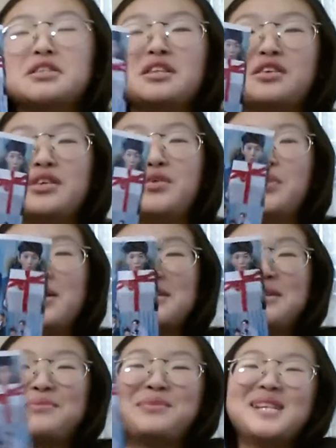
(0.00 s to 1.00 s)
are the only
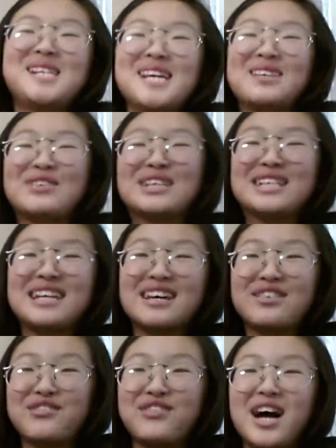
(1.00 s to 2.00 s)
winter BTS pictures I
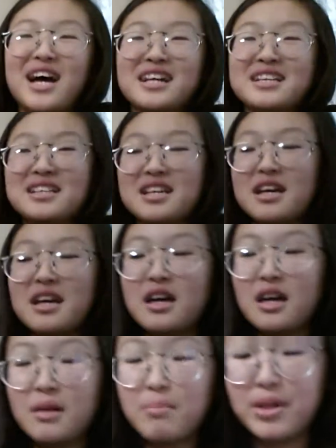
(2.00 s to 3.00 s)
could find,
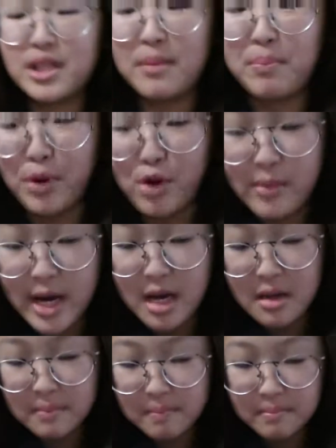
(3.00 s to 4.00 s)
but they're
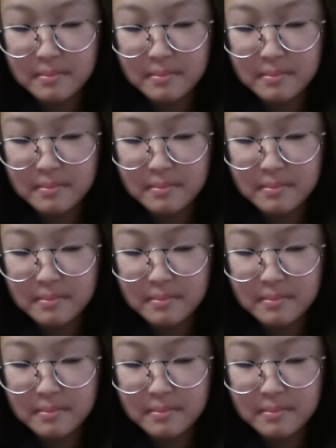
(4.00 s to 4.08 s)
Puma.